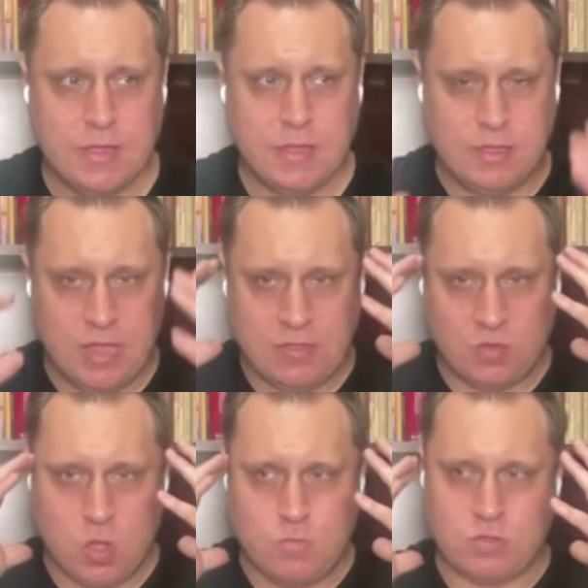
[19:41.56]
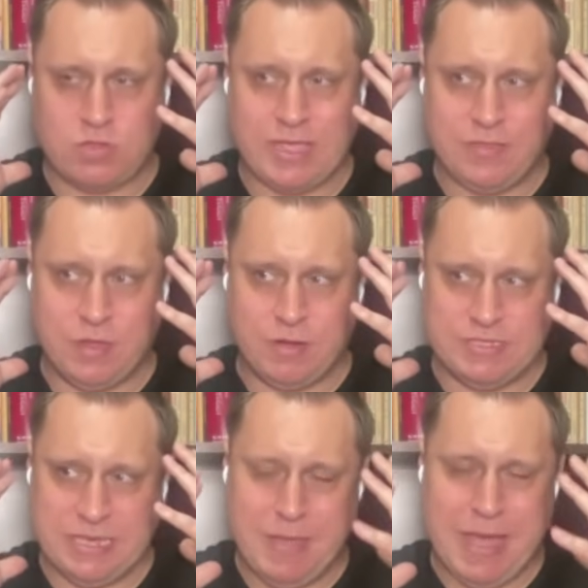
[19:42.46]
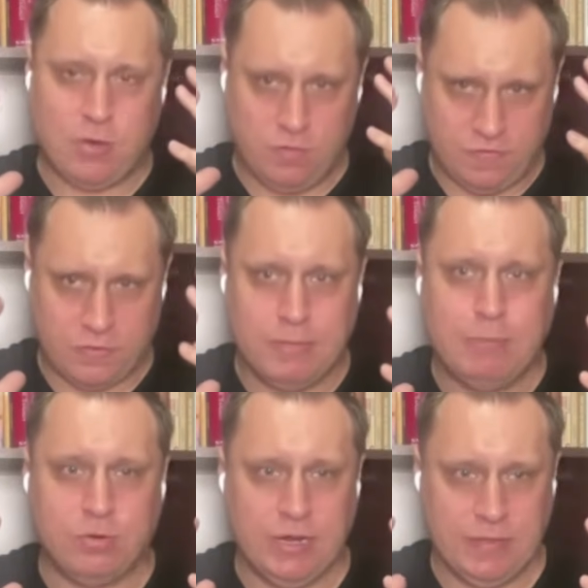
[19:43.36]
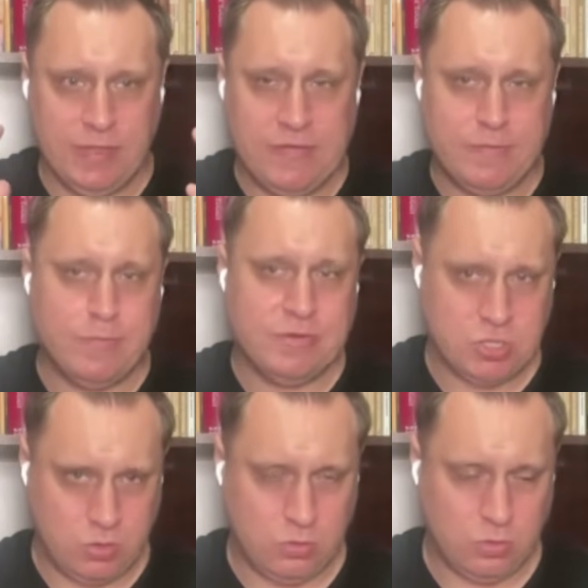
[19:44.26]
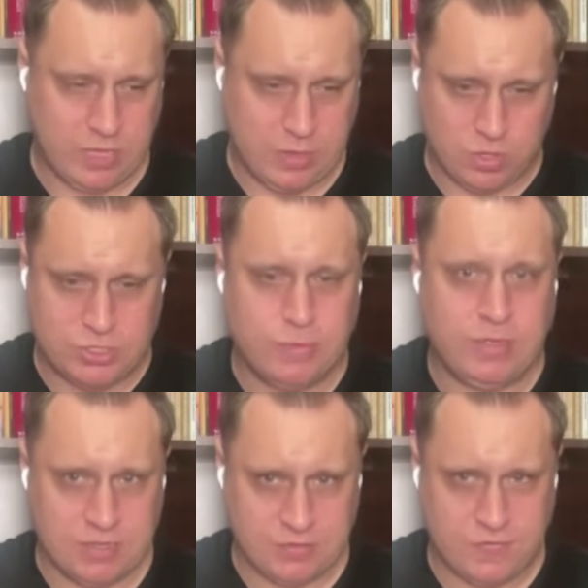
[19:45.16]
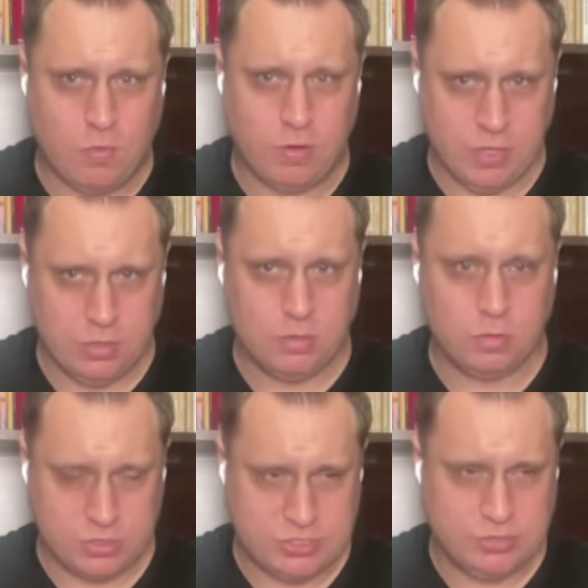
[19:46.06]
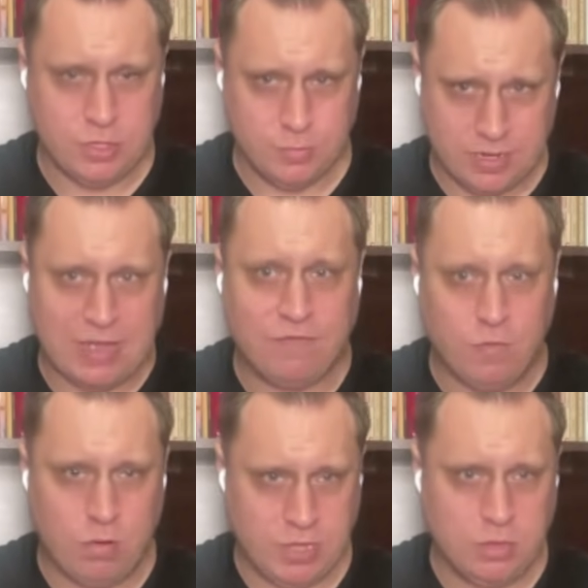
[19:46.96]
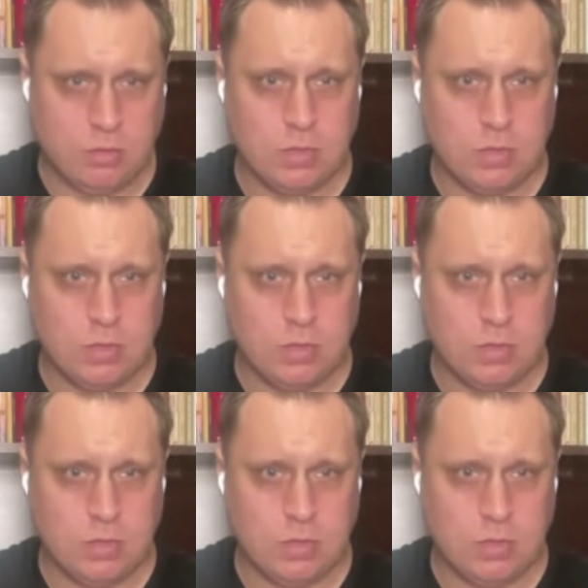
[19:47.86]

it's almost like there is a battle for memory. They've even been told, okay, we're doing this for you or to you, but not for you.